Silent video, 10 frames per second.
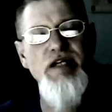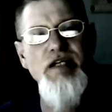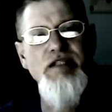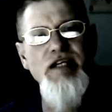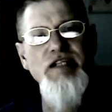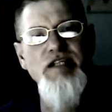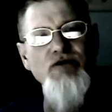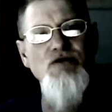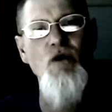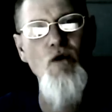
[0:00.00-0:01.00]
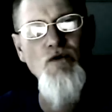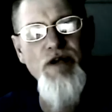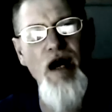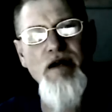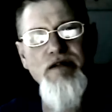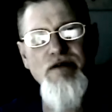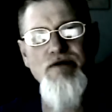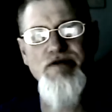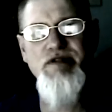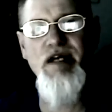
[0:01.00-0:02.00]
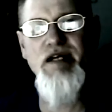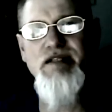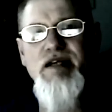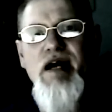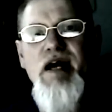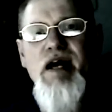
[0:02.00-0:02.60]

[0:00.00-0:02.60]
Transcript: They, they choose to hold on to those things